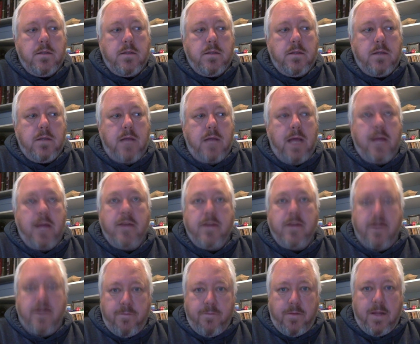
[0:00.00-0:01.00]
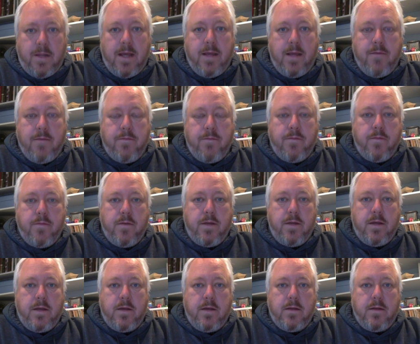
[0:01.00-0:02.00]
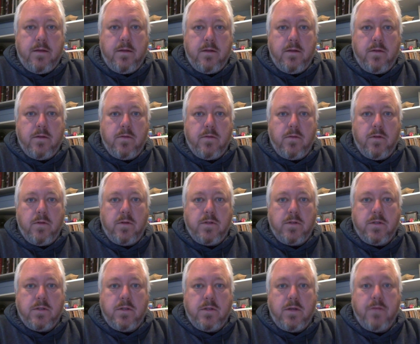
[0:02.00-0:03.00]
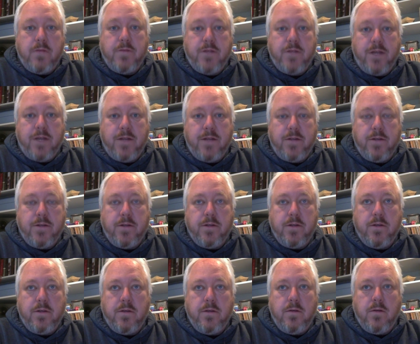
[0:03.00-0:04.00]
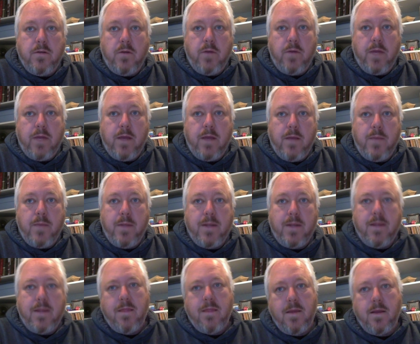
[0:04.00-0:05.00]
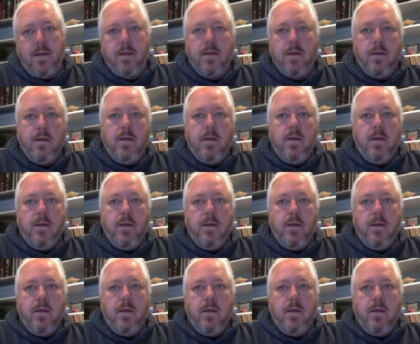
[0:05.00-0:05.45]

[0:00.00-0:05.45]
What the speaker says: had a tough life, a tough childhood growing up, and I think